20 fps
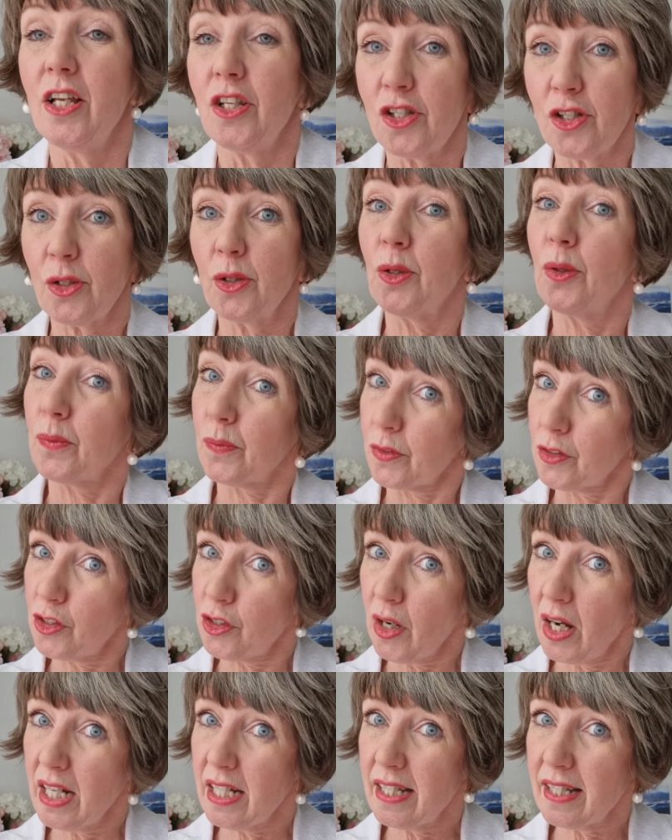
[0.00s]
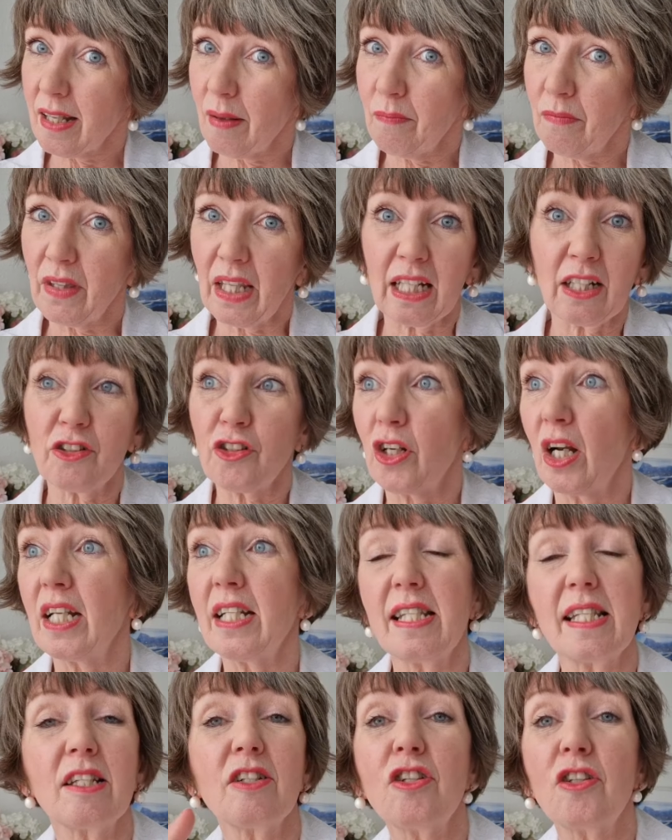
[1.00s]
So try something,
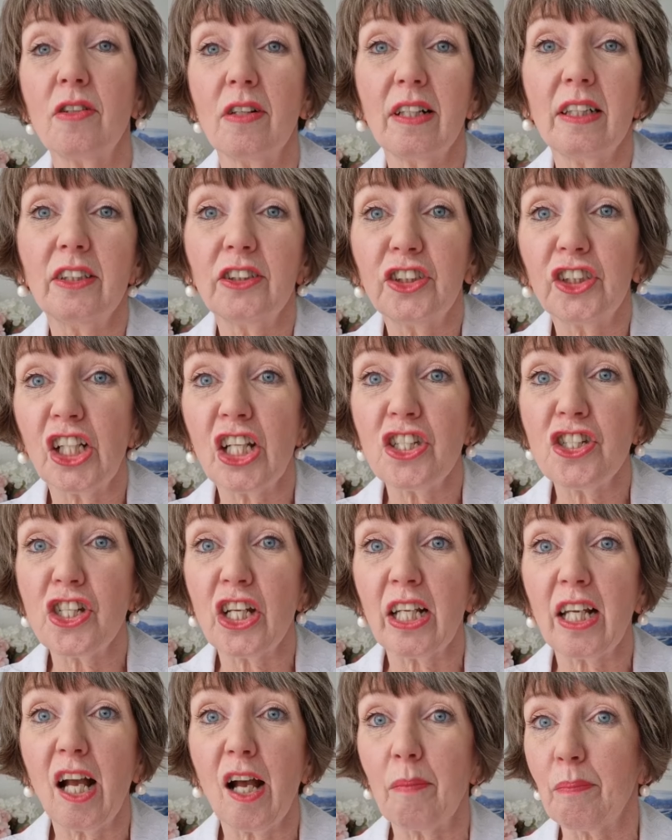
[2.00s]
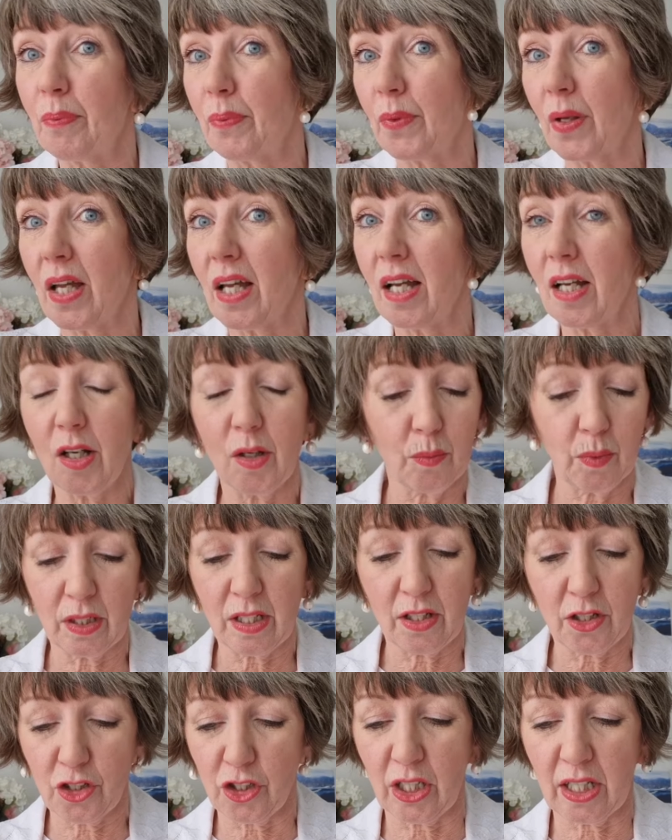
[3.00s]
changing up one
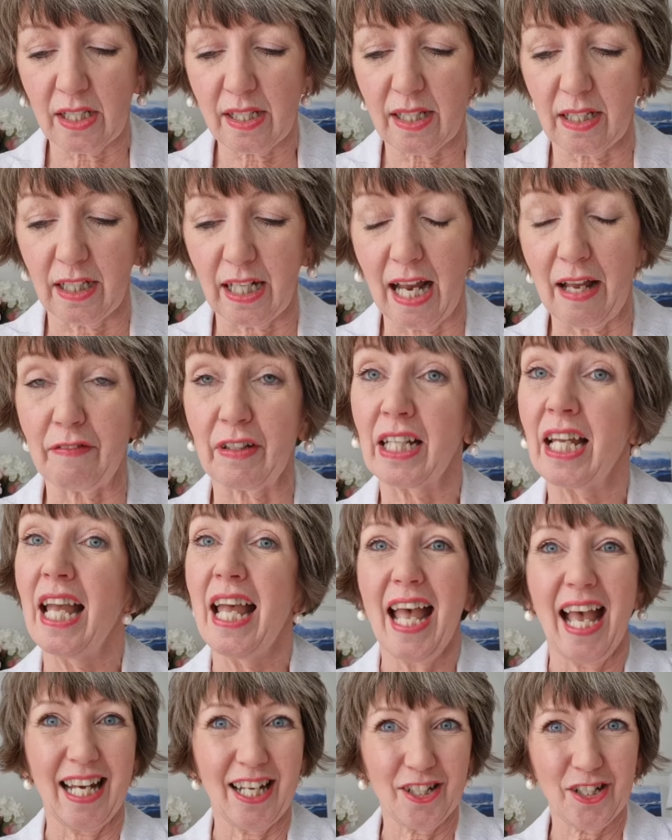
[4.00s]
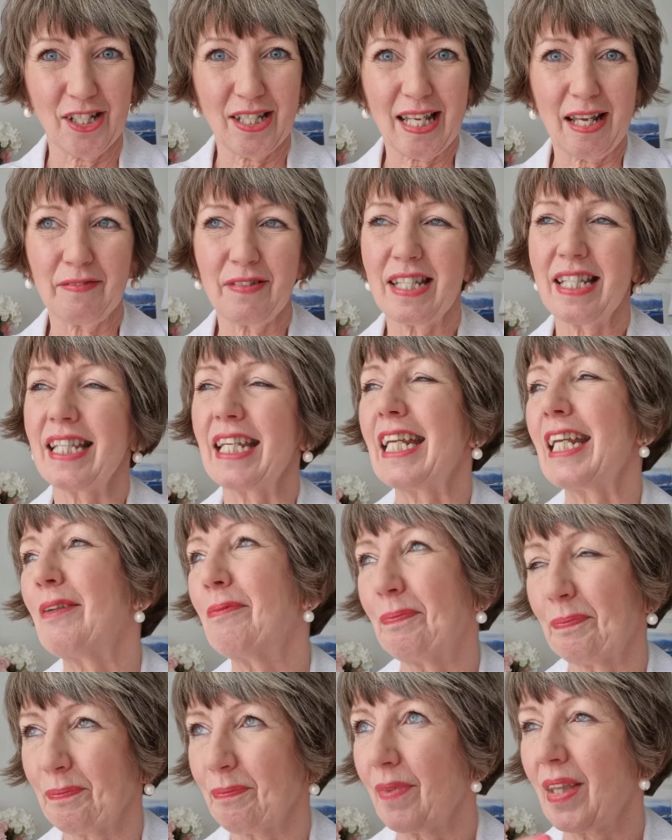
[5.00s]
of the drinks that you're having. And I just have to
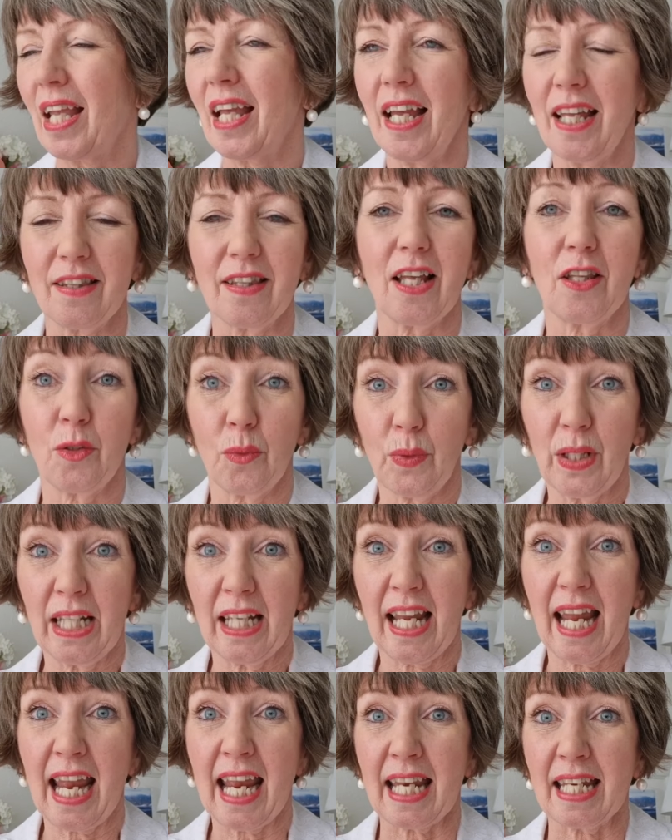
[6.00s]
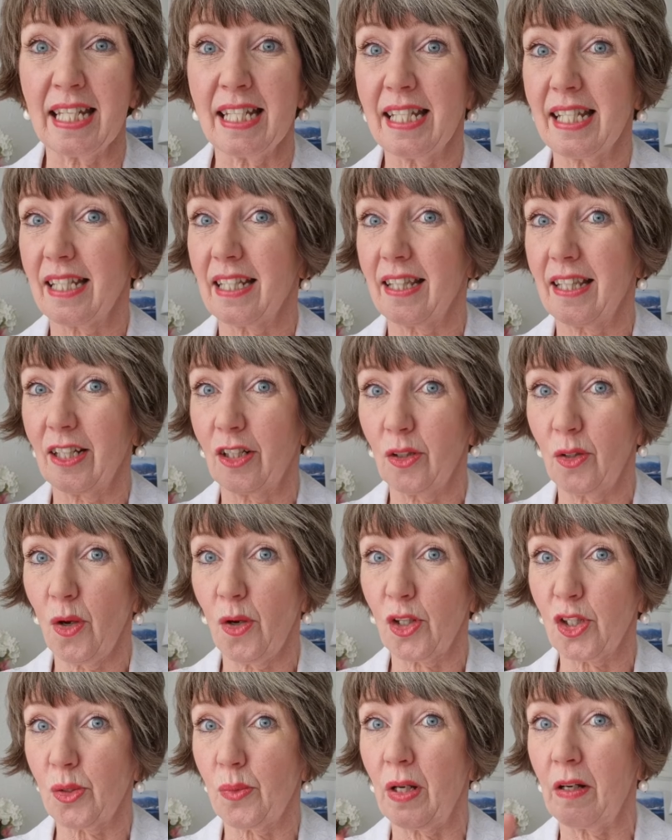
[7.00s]
say, at the weekend, the
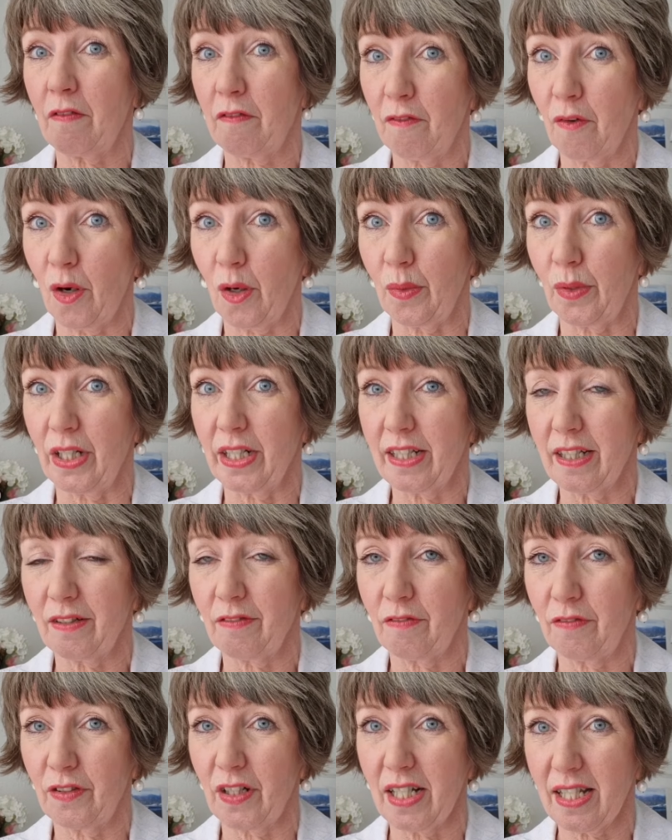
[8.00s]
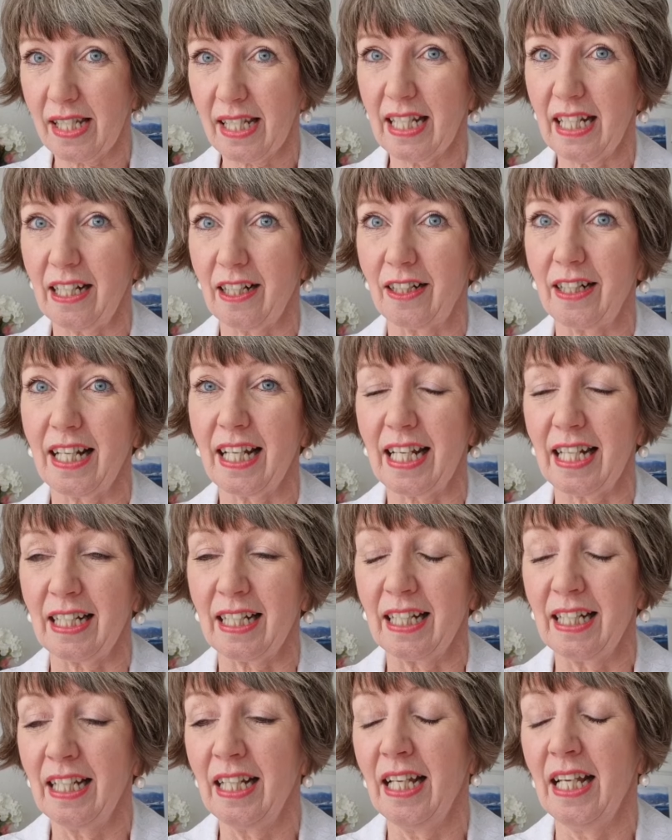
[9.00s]
clocks went forward for us here
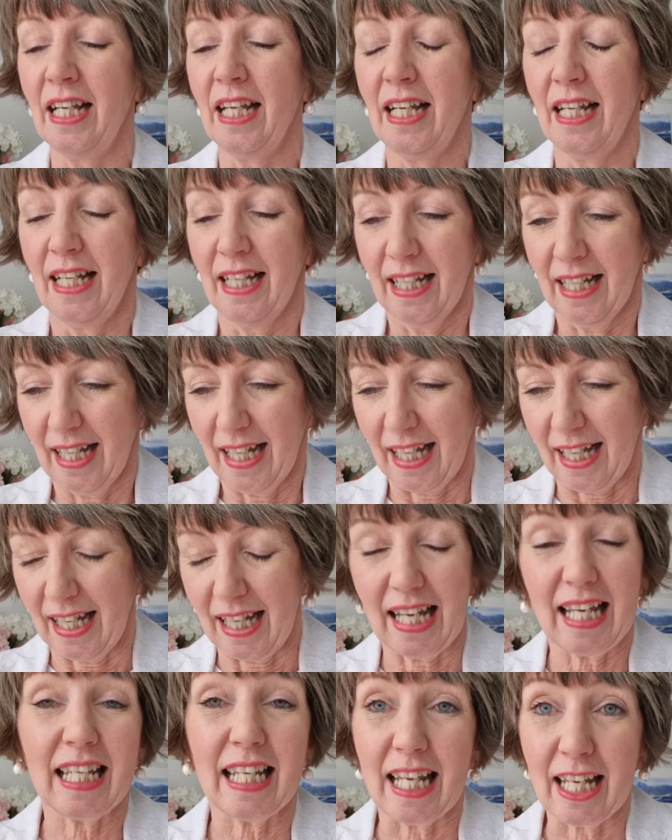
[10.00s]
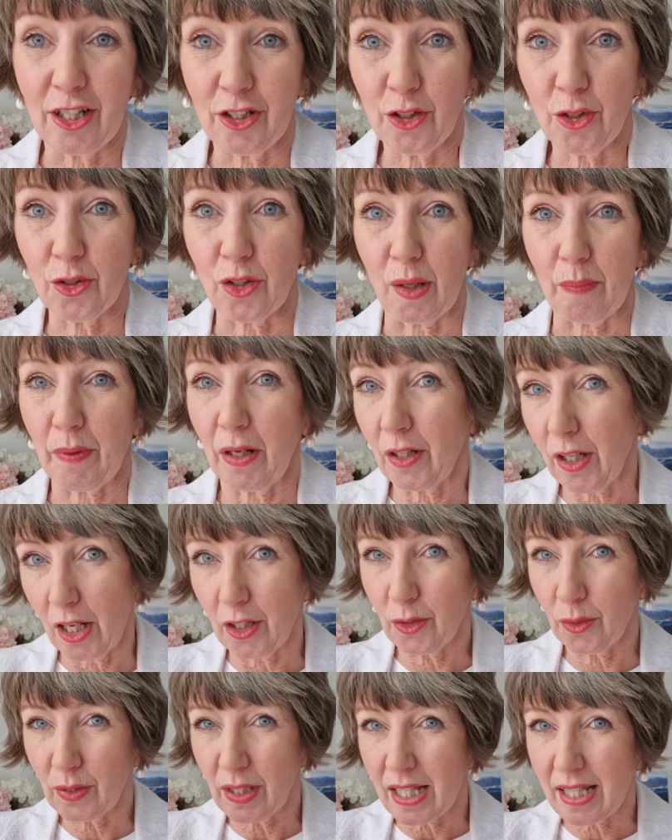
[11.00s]
in Europe. And I
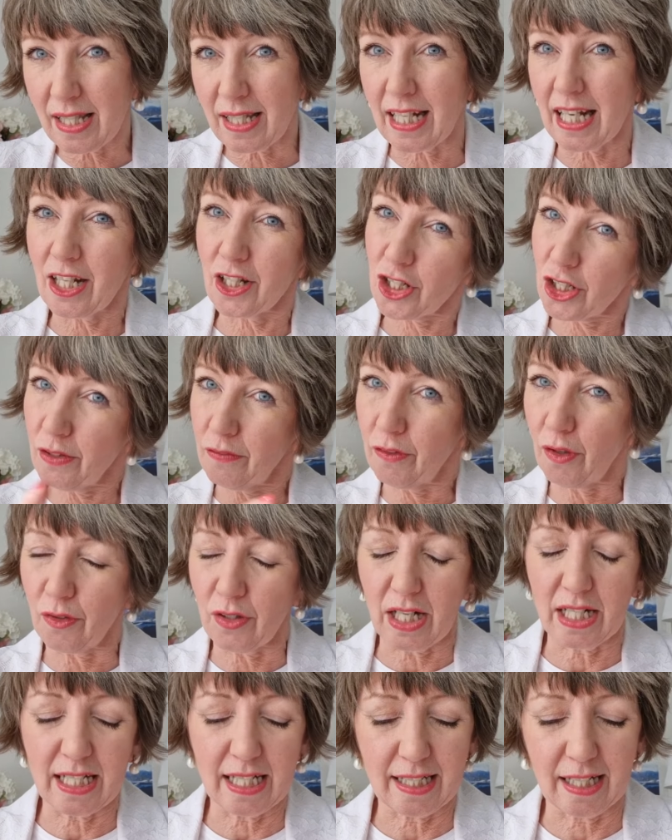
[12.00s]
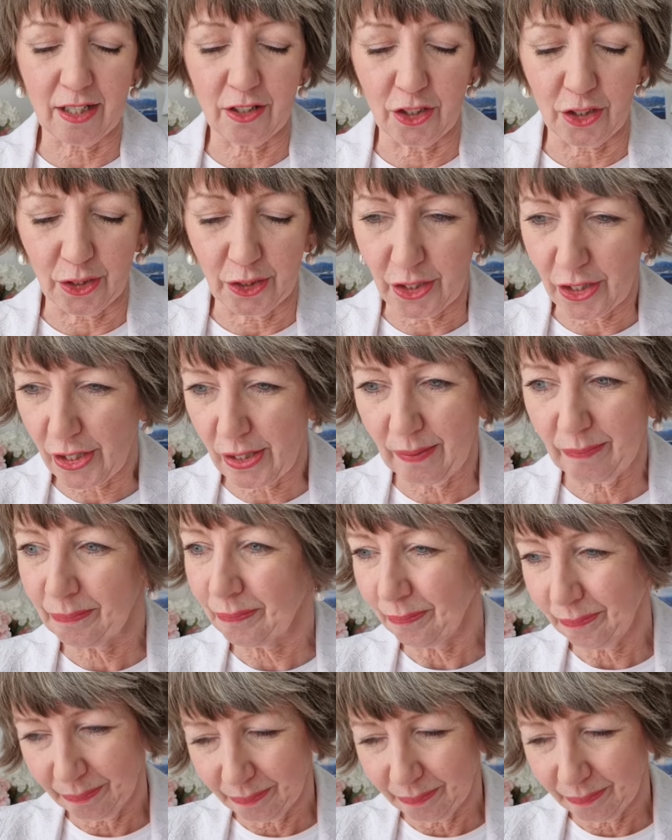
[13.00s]
know in the States you've already done yours.